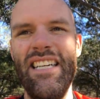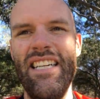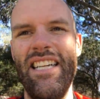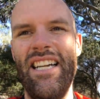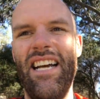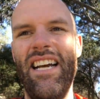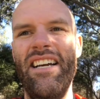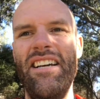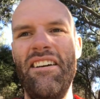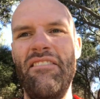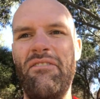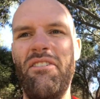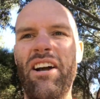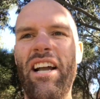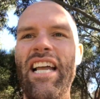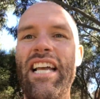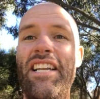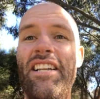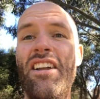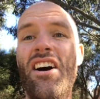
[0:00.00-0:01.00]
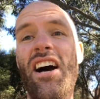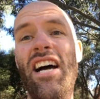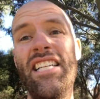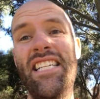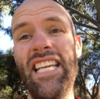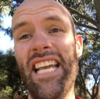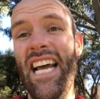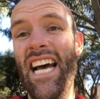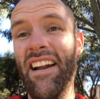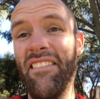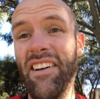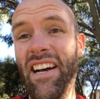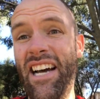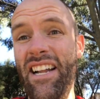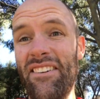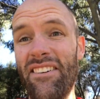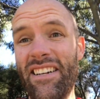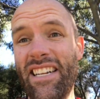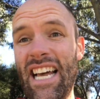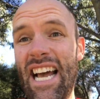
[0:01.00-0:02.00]
You know, if I get 90 out of
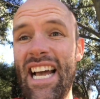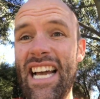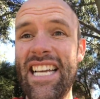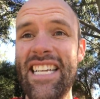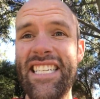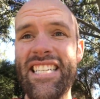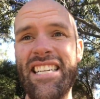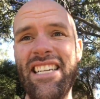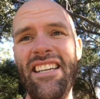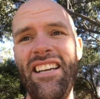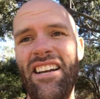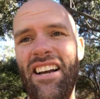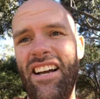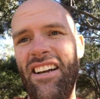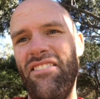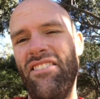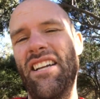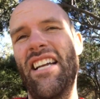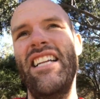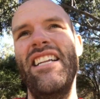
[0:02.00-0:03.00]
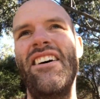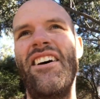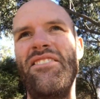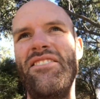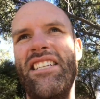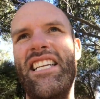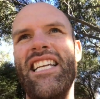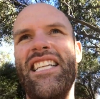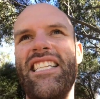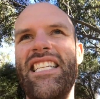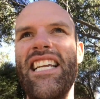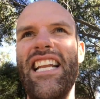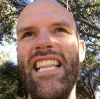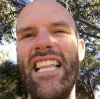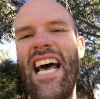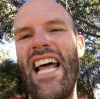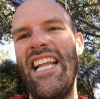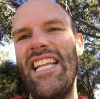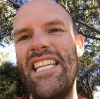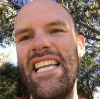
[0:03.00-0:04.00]
100 days, I would consider
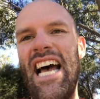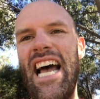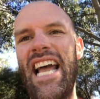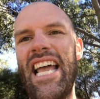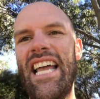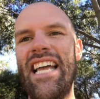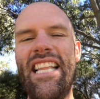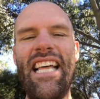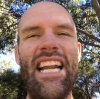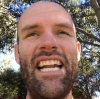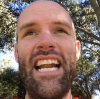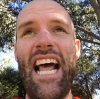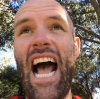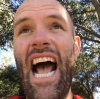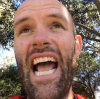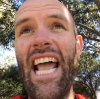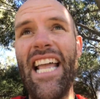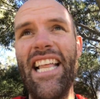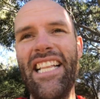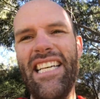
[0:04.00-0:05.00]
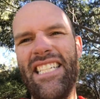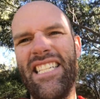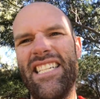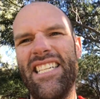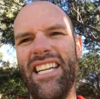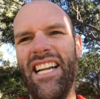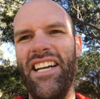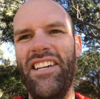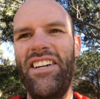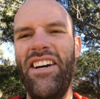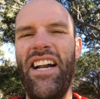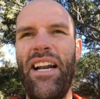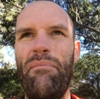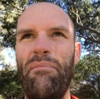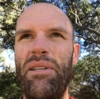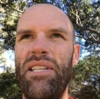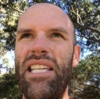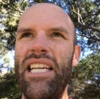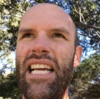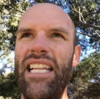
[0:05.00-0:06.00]
that a day, that an A. That's, you know,
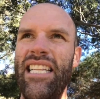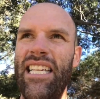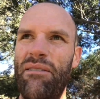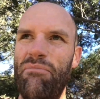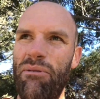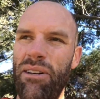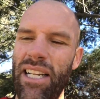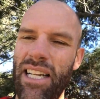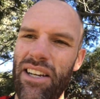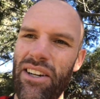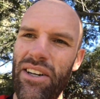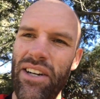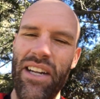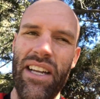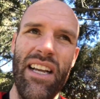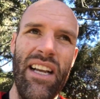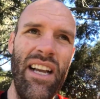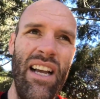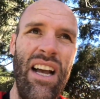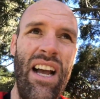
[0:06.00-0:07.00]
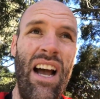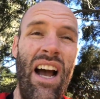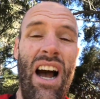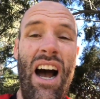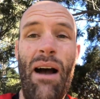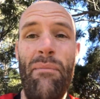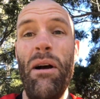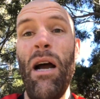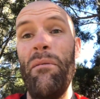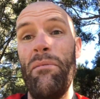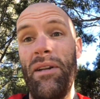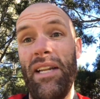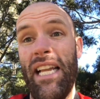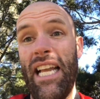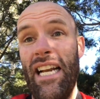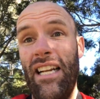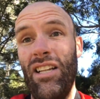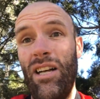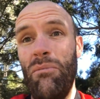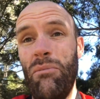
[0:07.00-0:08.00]
90%. That's pretty good. I'm hoping to
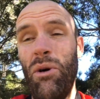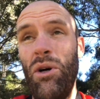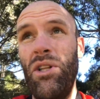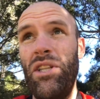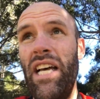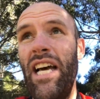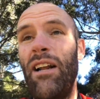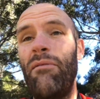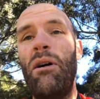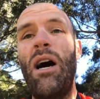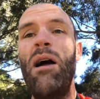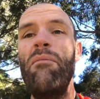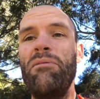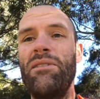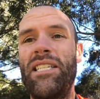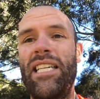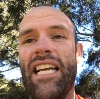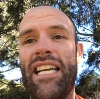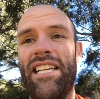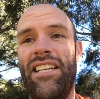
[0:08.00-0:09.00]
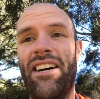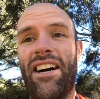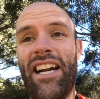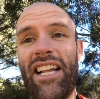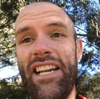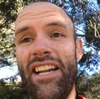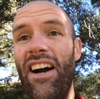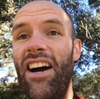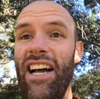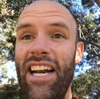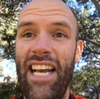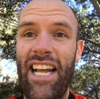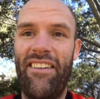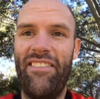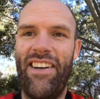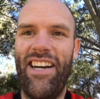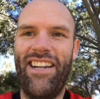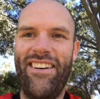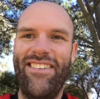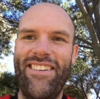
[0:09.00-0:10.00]
get a lot more than that. I'm hoping to get 99 out
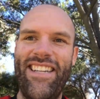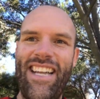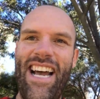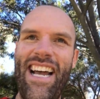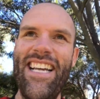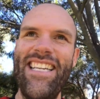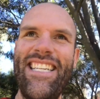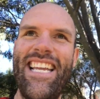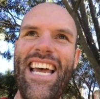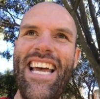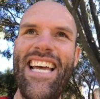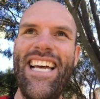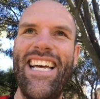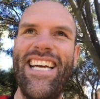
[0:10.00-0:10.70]
of 100 days.